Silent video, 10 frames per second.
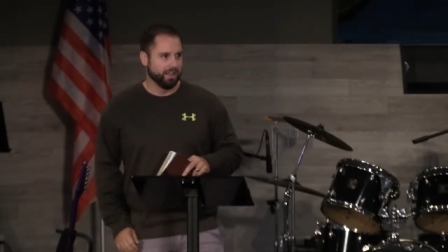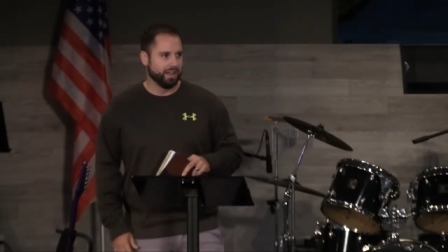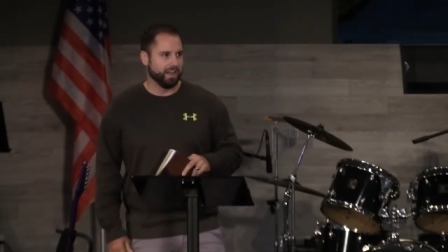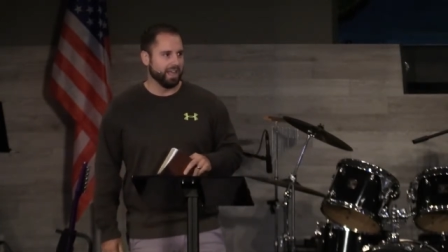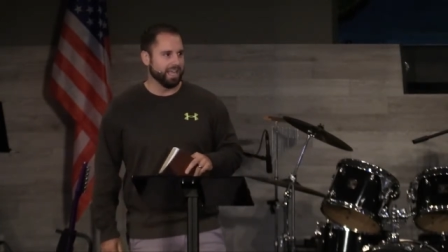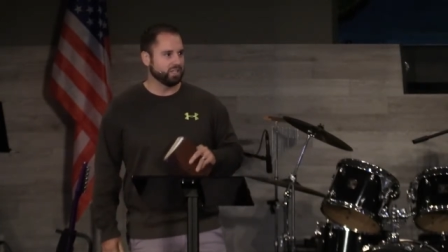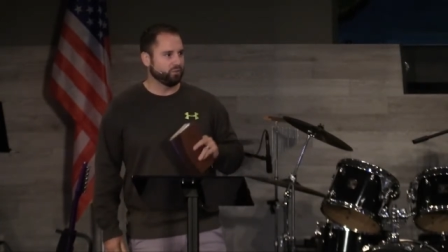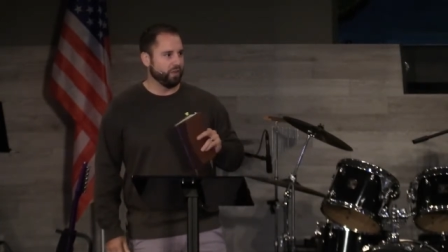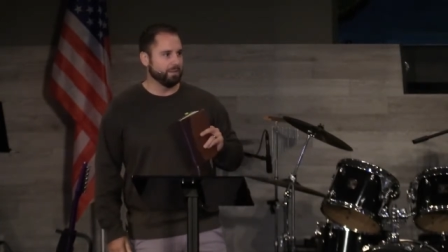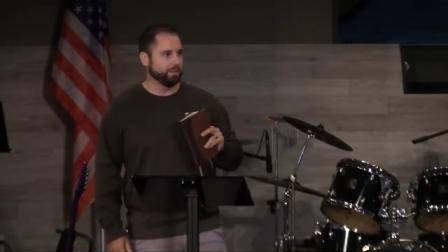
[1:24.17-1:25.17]
Uh, his
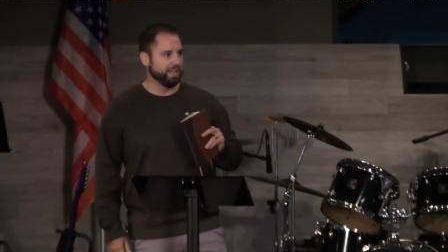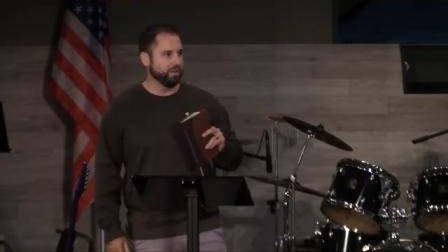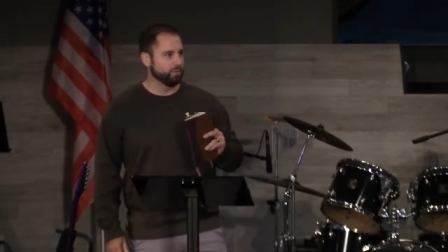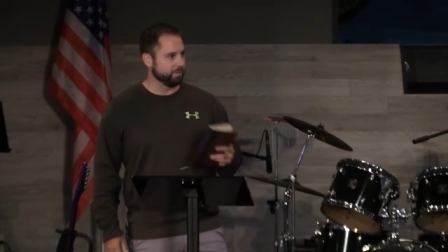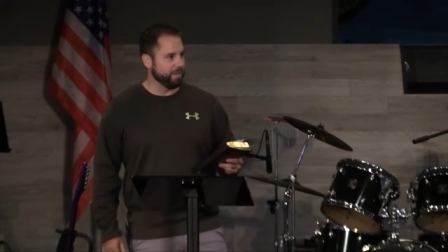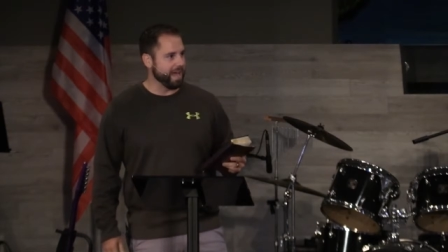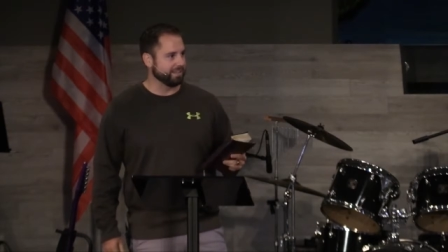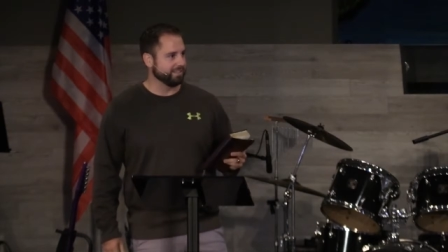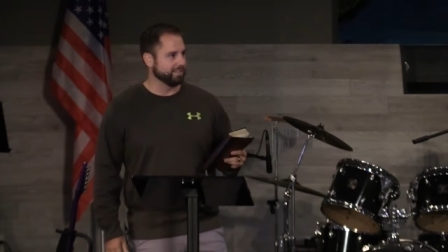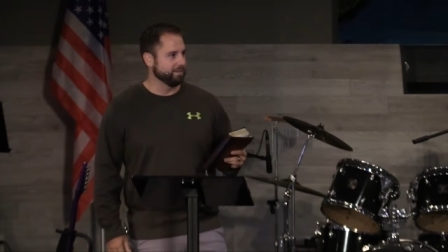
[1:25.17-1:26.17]
family was a
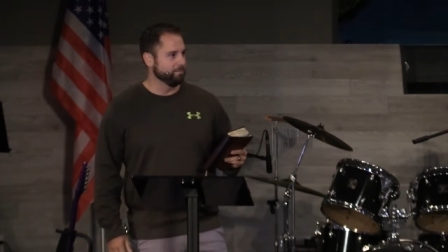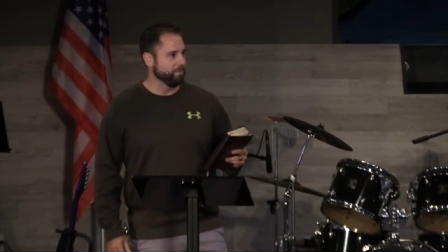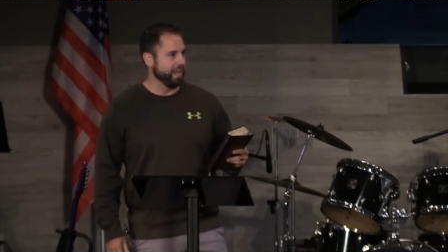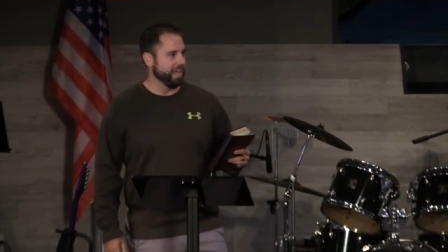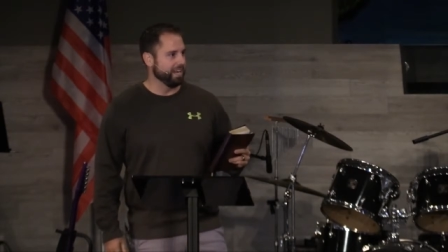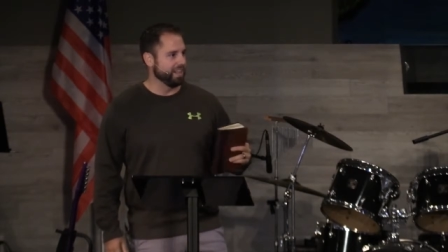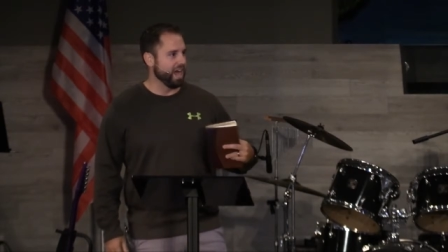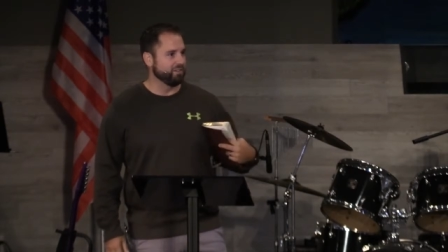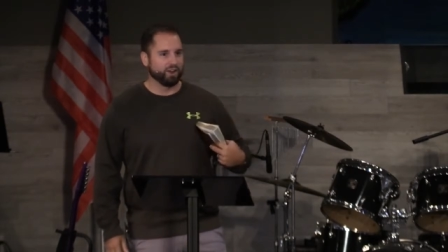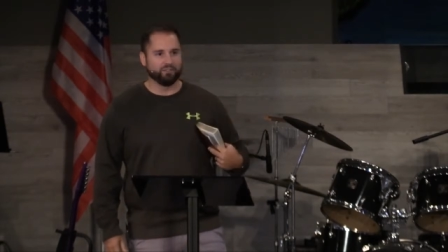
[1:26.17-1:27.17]
mess, and a
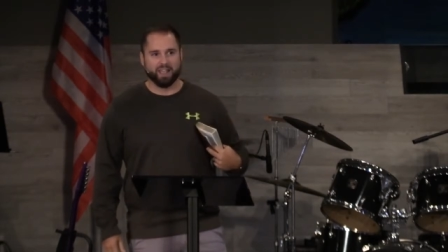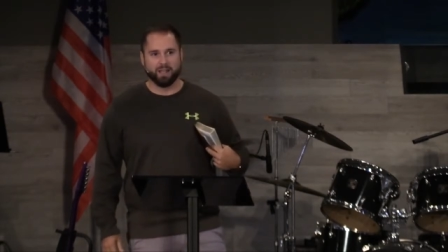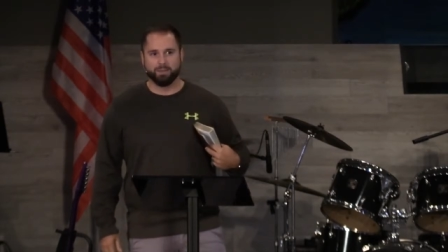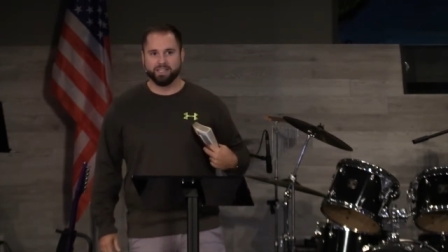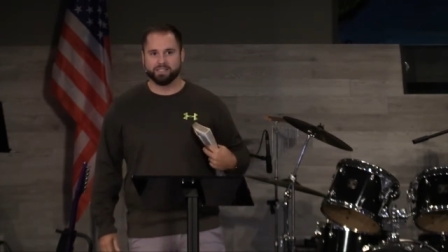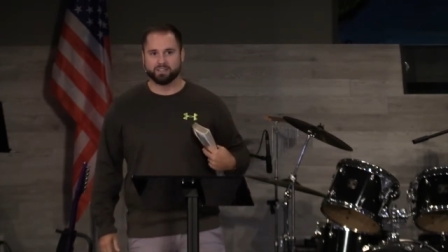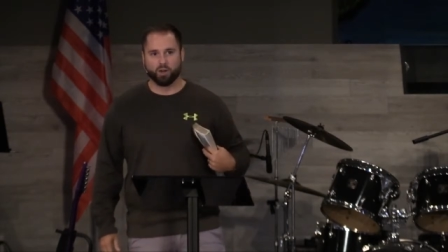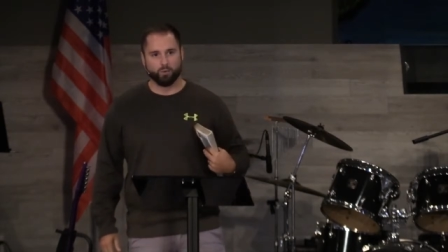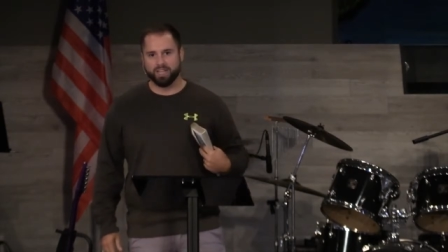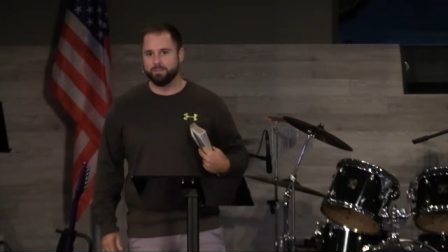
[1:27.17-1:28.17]
lot of our families
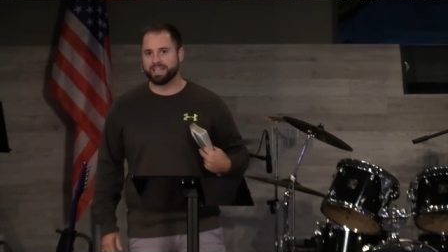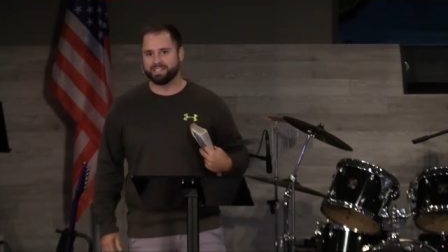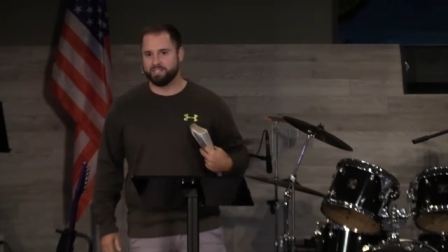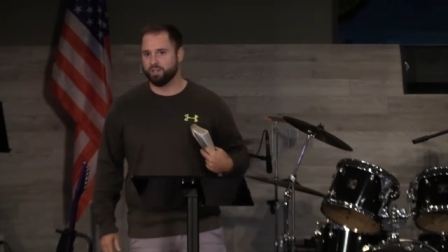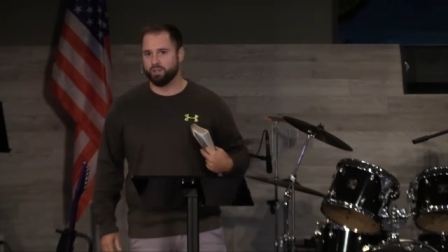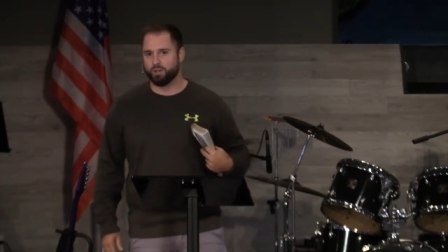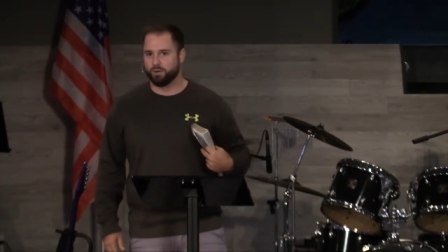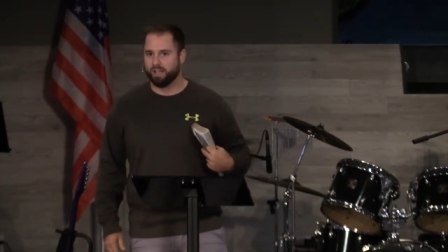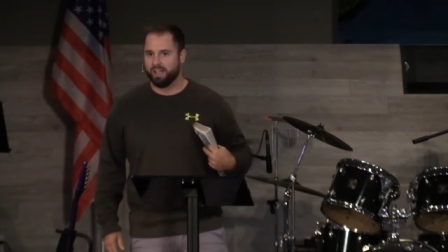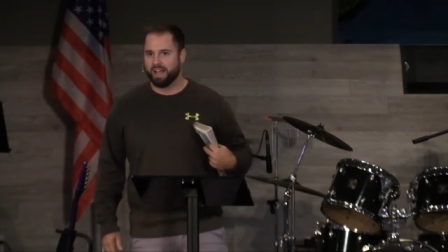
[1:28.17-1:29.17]
are really messy
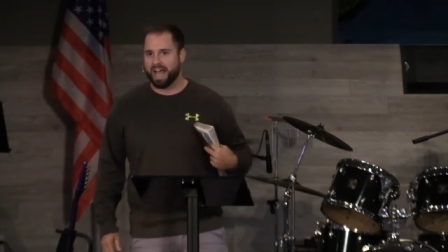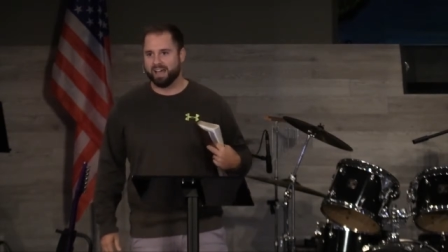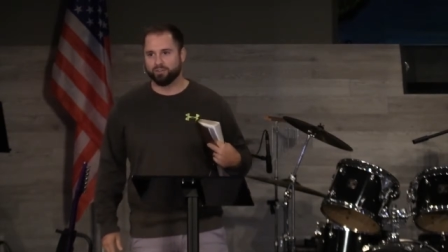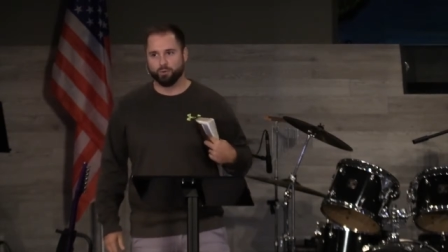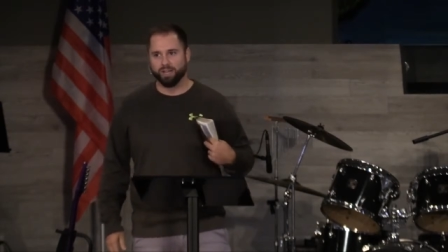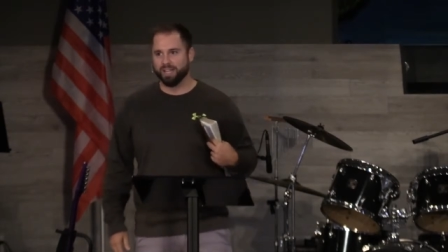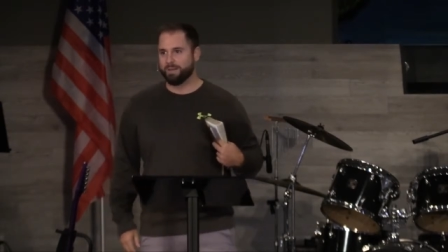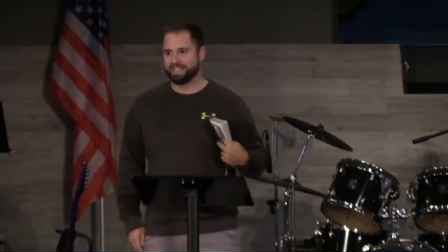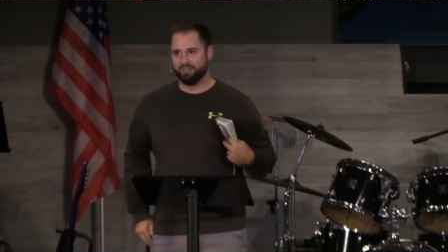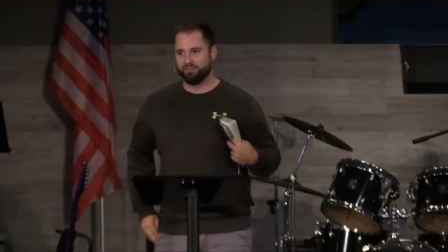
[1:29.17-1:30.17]
too. I have a really
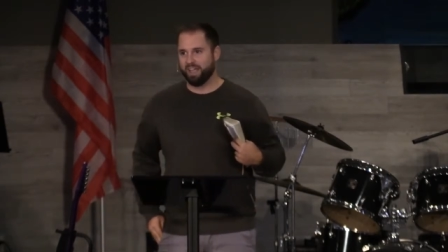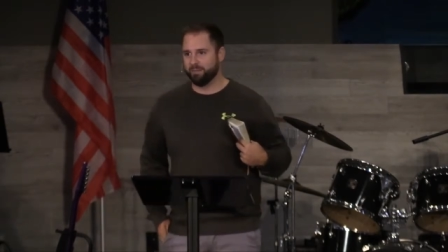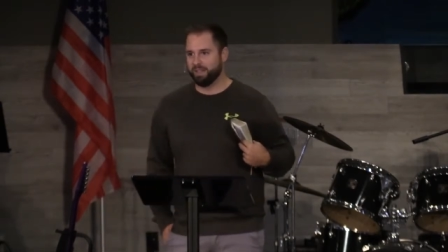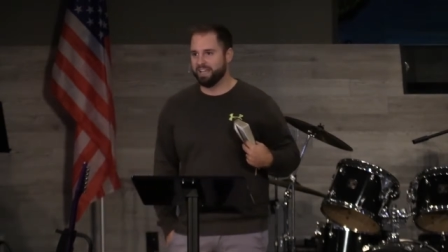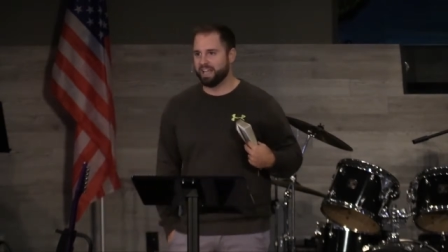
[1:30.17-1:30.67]
messy family